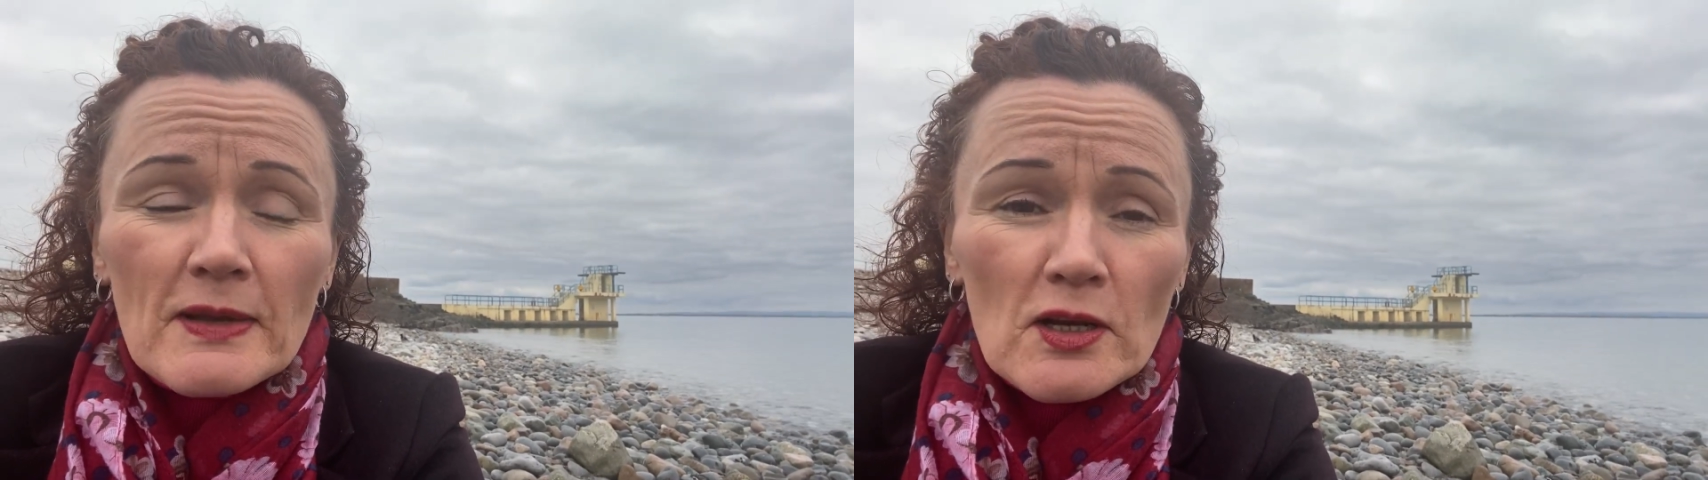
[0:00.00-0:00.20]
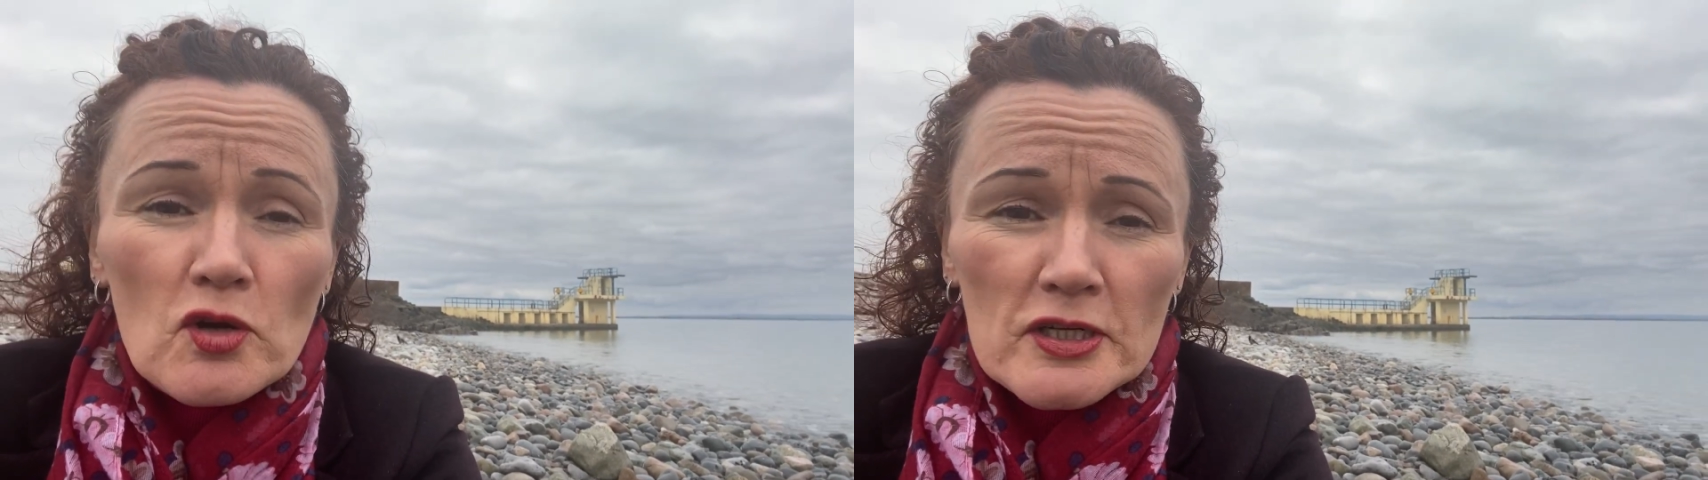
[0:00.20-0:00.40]

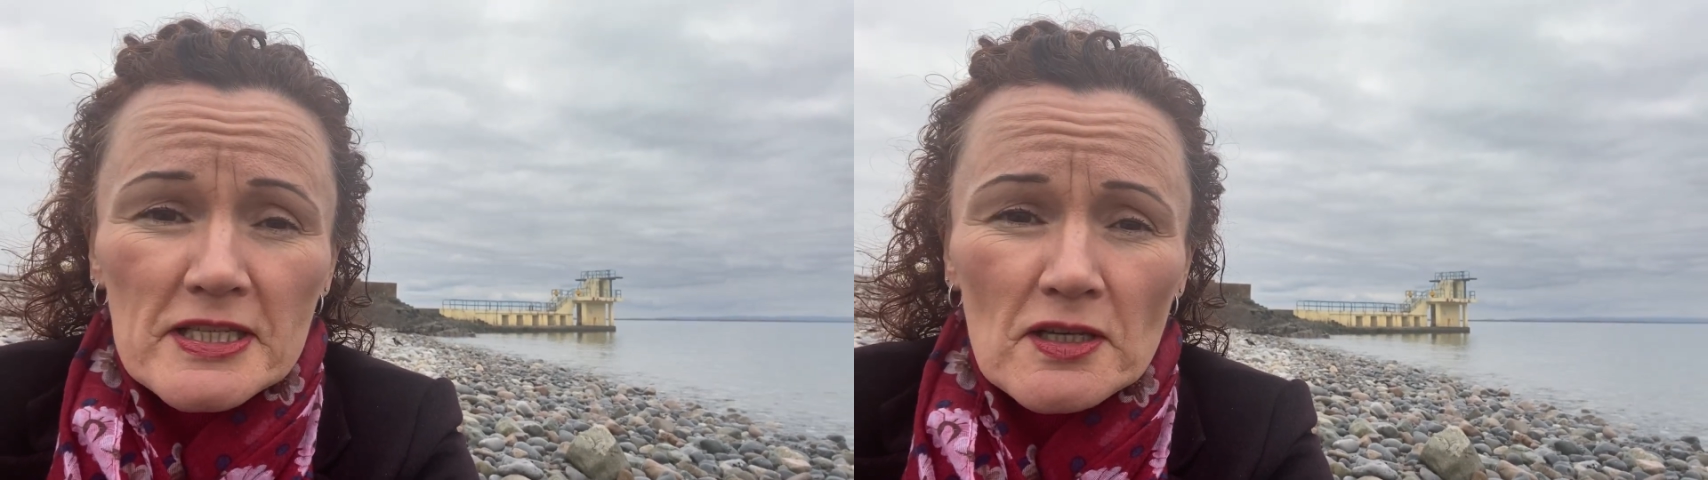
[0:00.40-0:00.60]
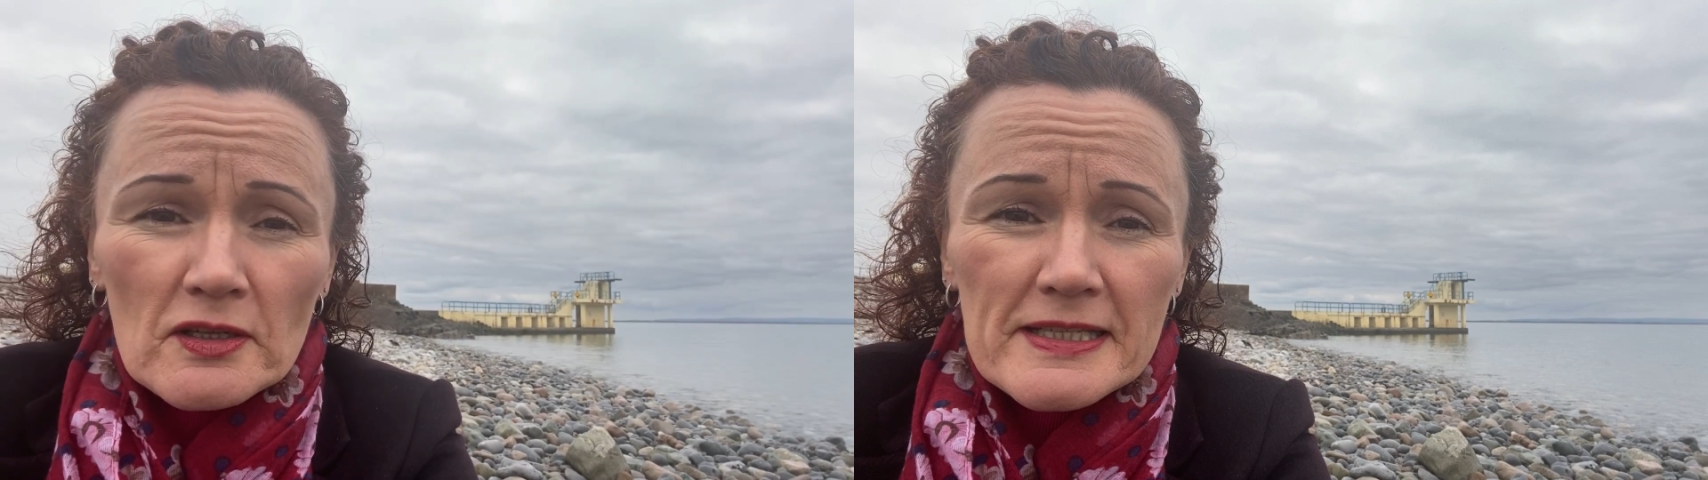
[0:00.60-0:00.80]
when
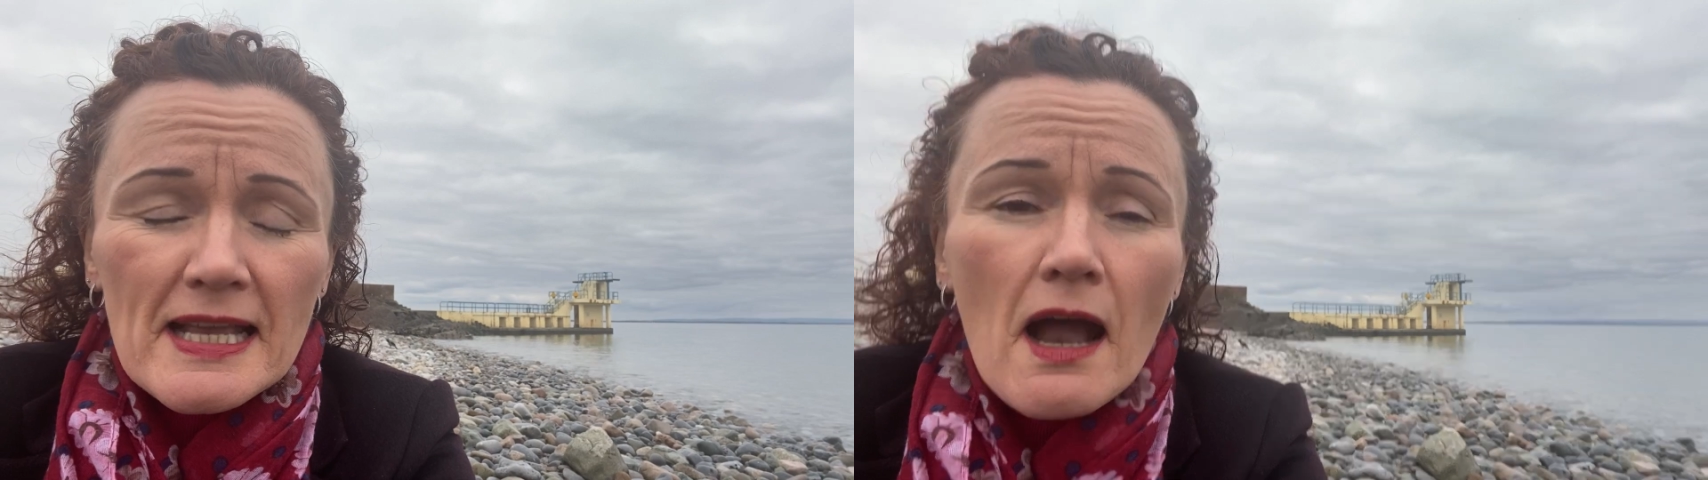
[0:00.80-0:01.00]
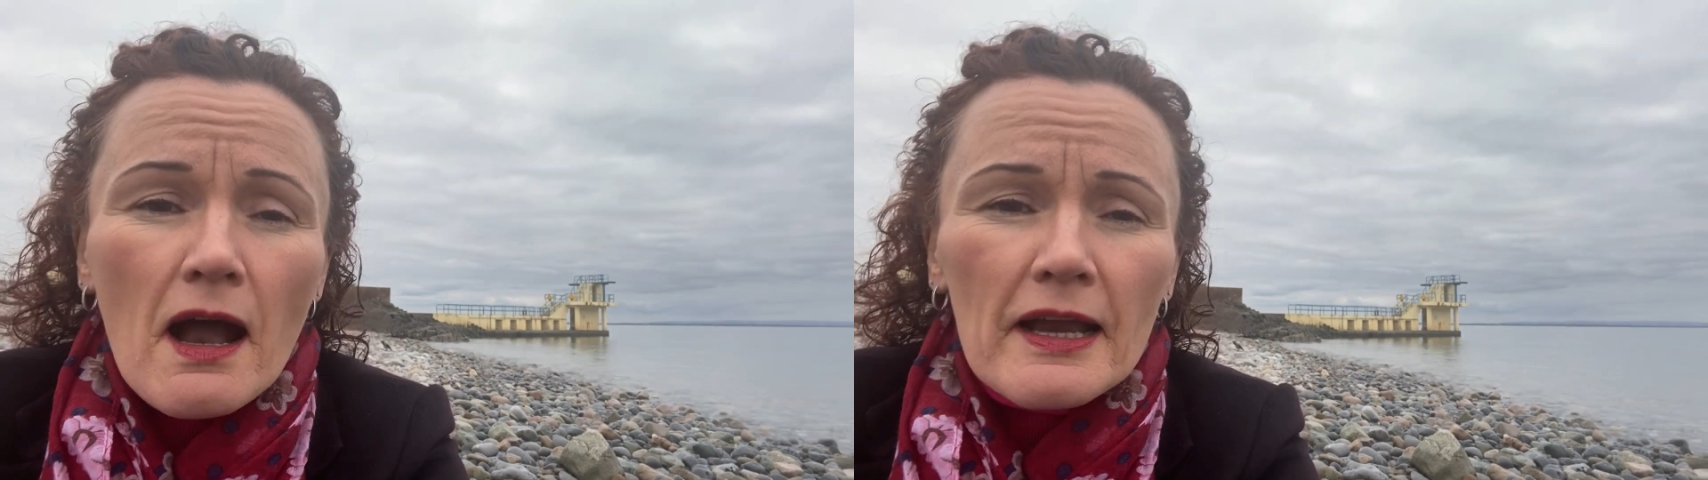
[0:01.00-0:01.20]
cortisol is
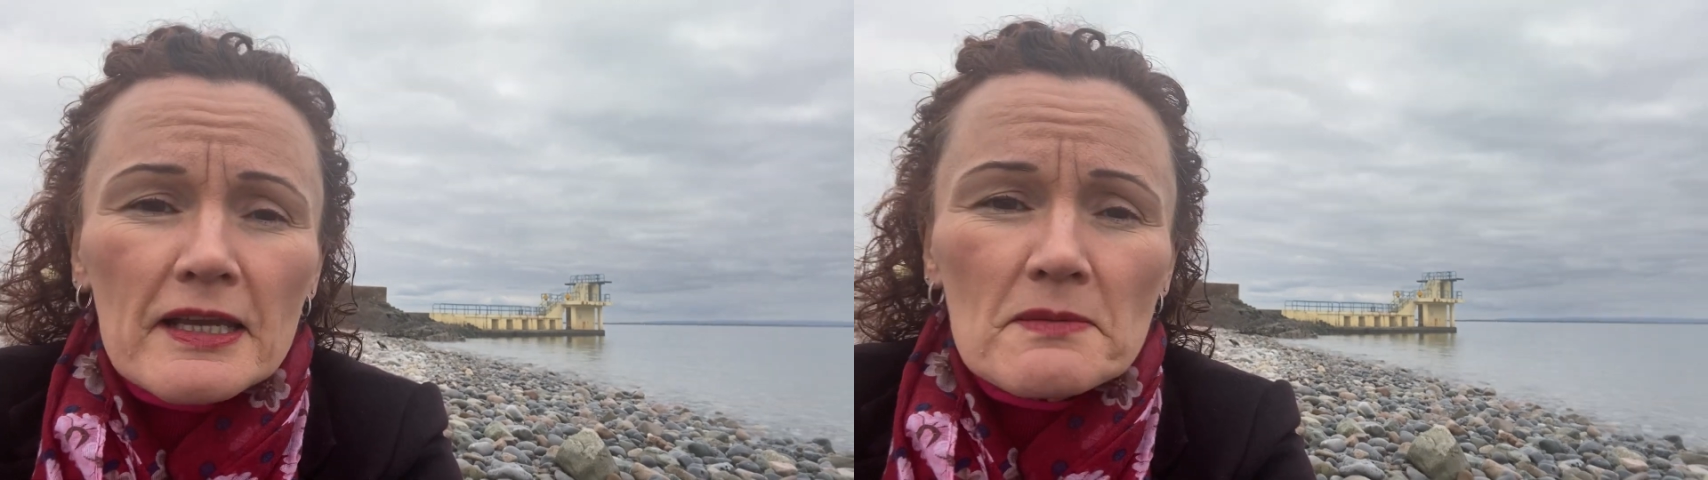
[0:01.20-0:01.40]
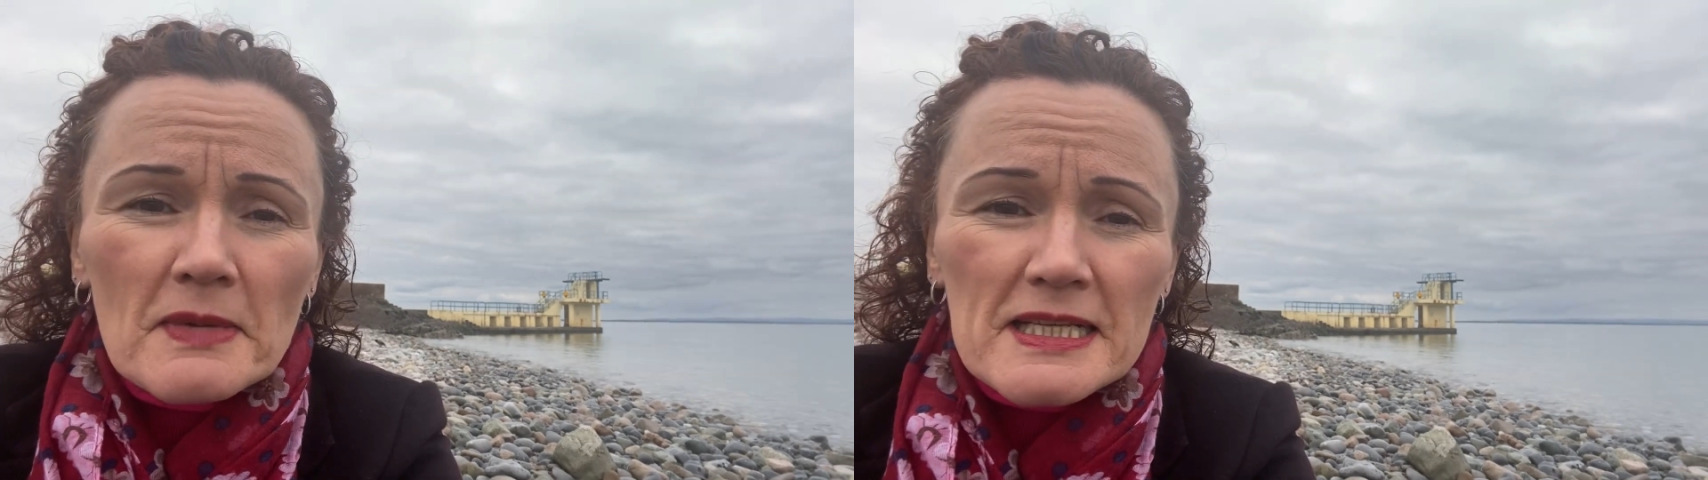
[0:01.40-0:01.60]
high,
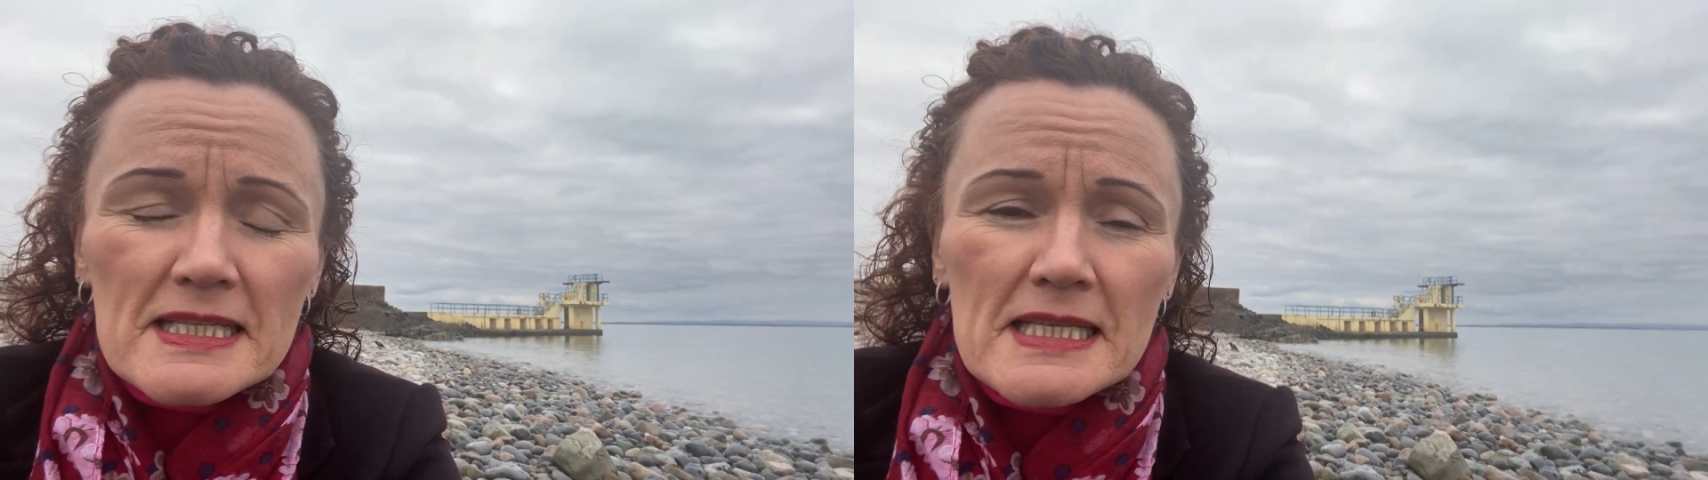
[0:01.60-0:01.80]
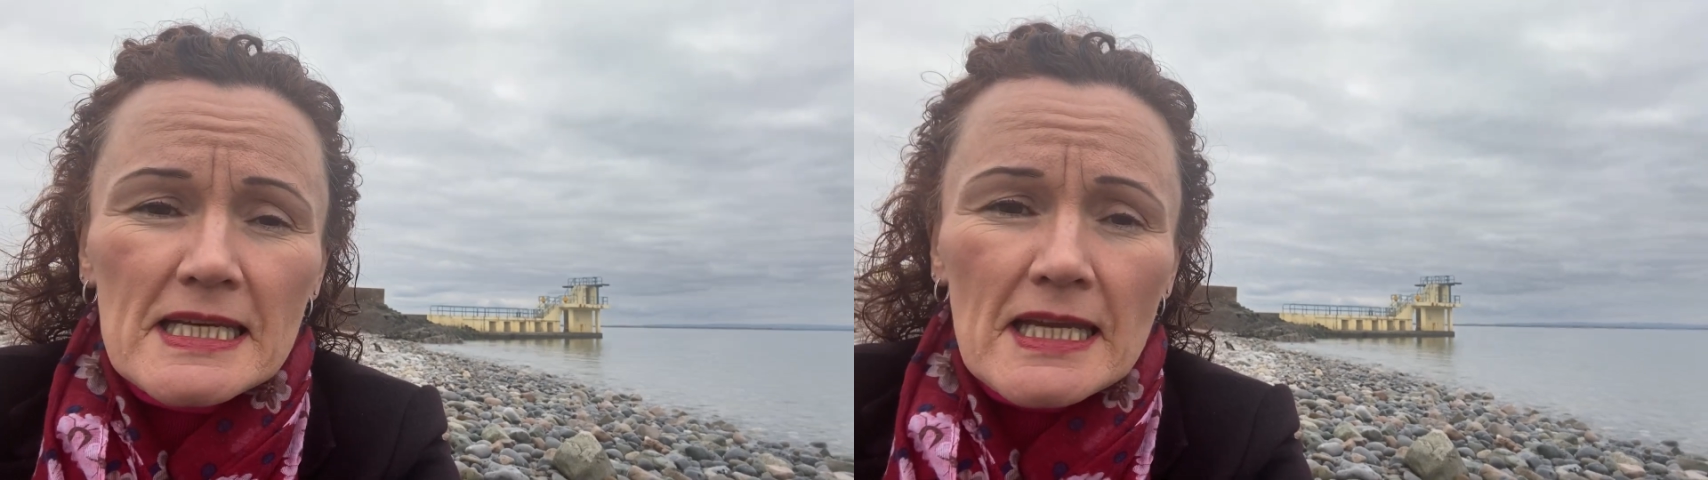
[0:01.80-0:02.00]
you might
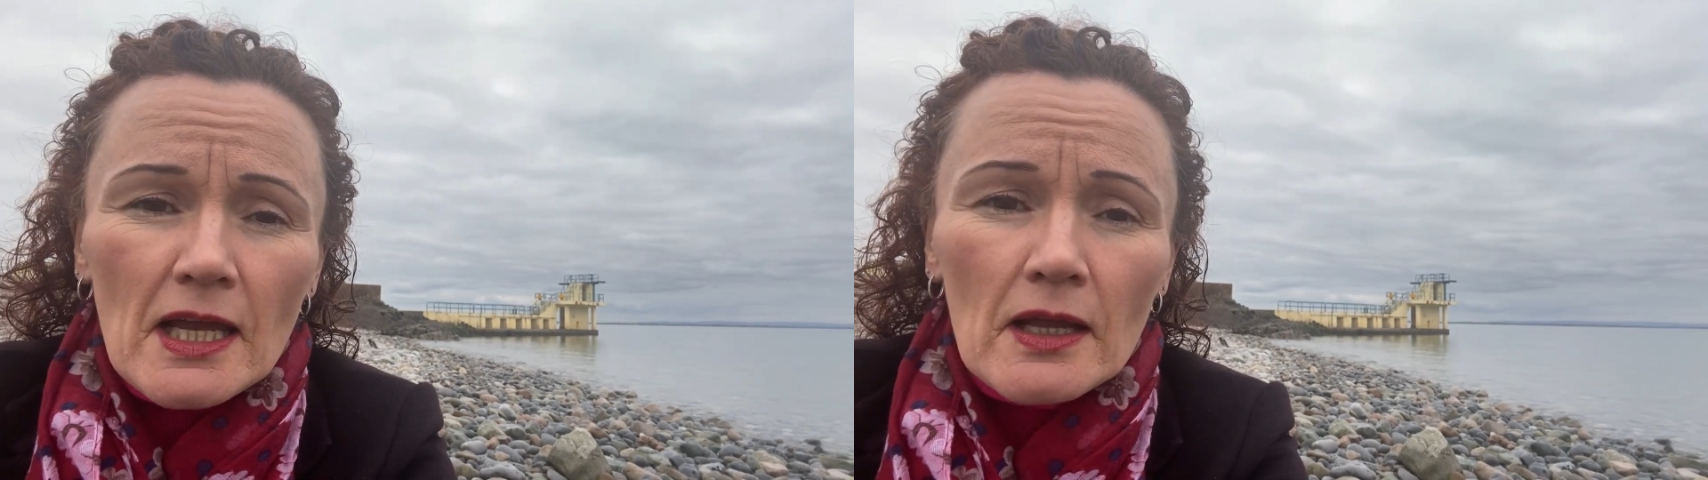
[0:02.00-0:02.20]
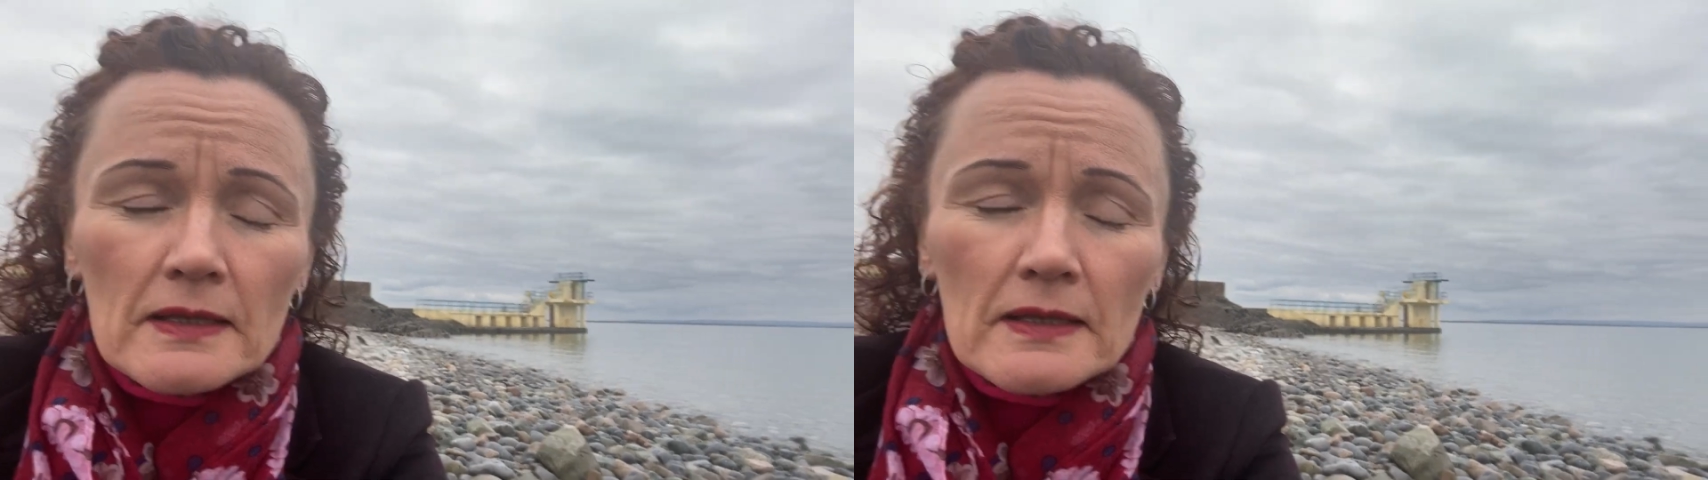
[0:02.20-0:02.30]
see